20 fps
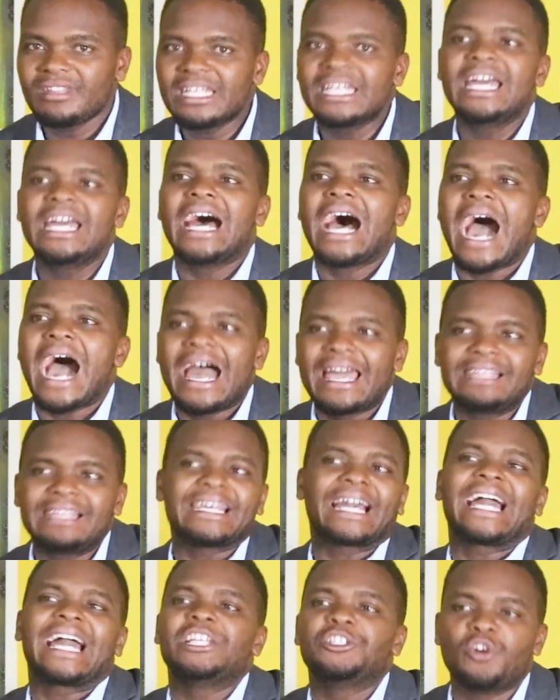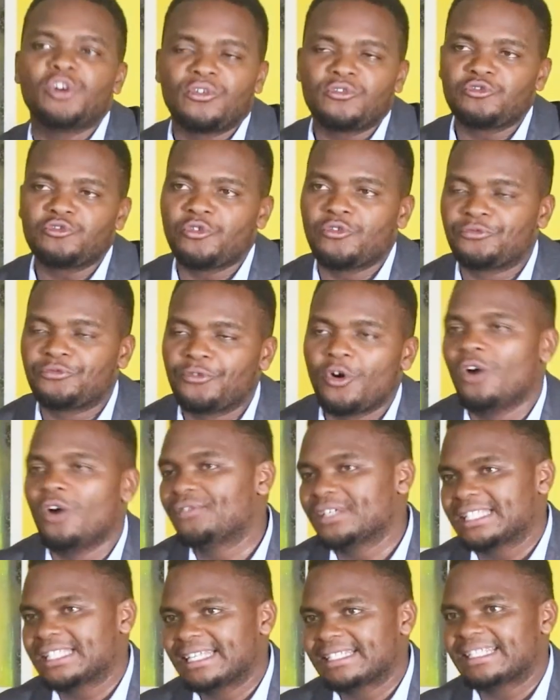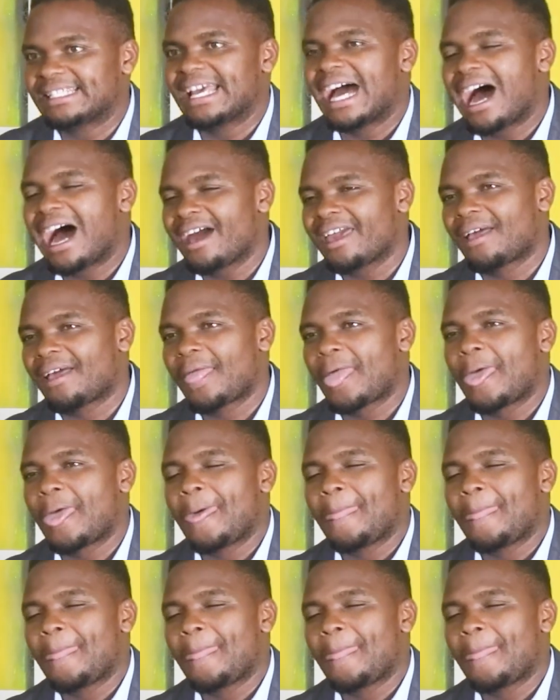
Hire the kind of offices they hire.